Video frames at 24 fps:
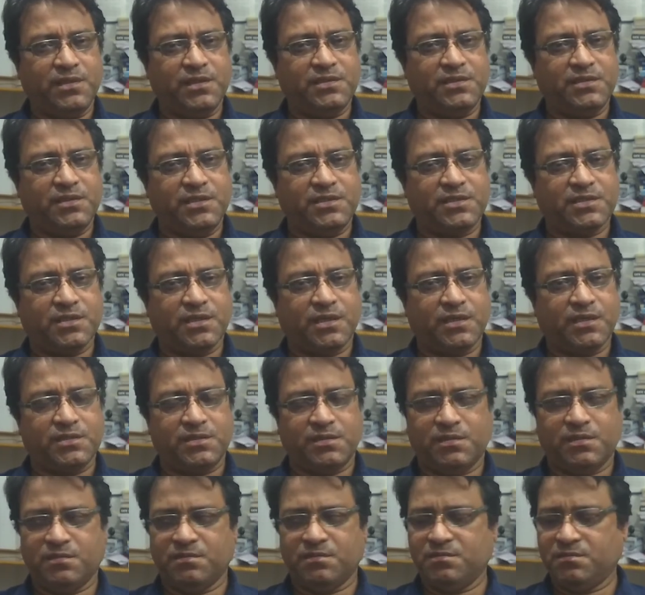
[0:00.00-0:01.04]
They
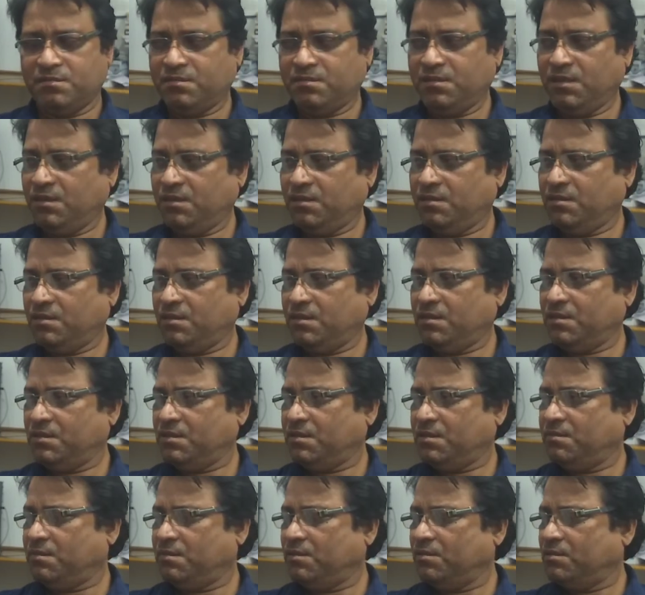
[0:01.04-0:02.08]
discuss
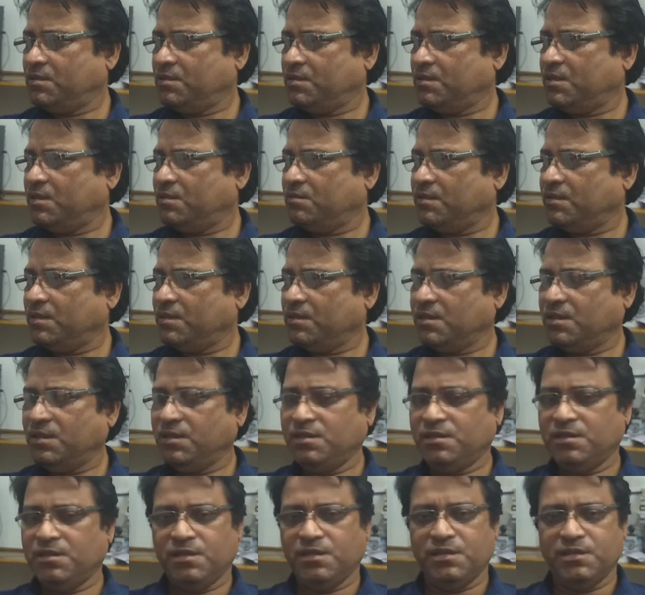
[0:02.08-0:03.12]
that is about that
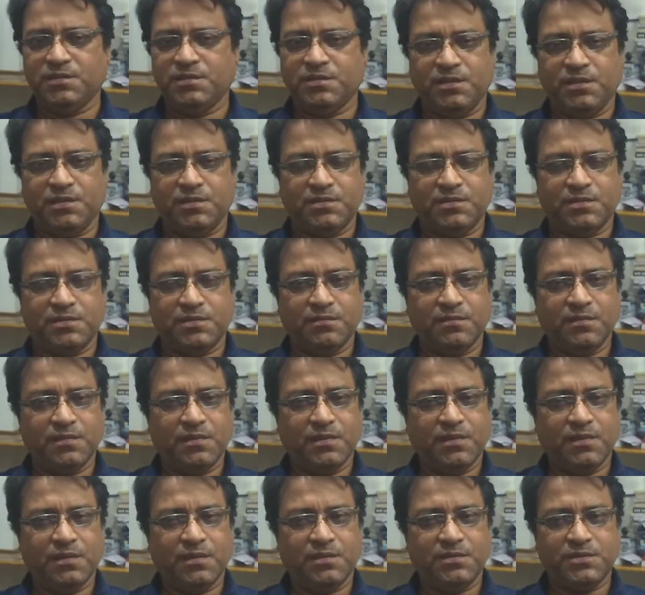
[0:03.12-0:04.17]
one kidney disease,
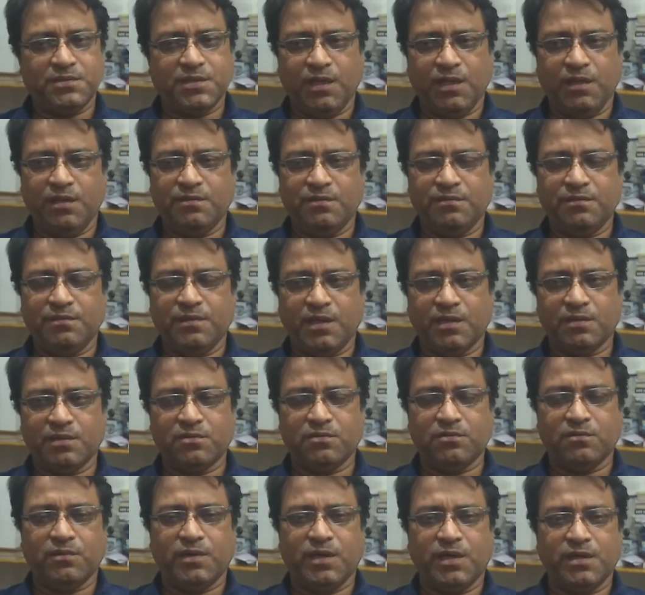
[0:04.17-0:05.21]

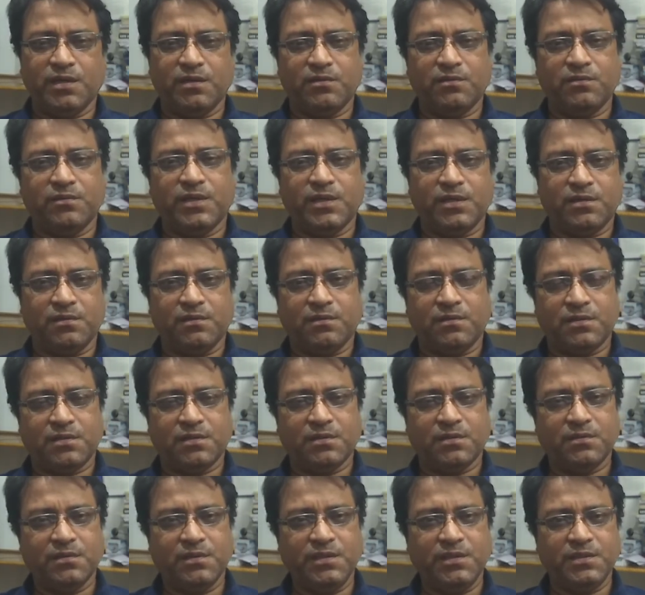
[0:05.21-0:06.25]
childbirth, what and what
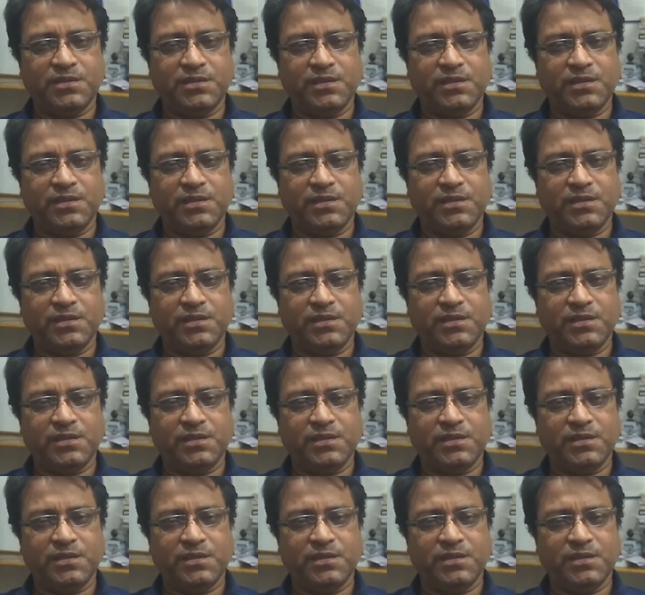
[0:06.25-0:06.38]
not.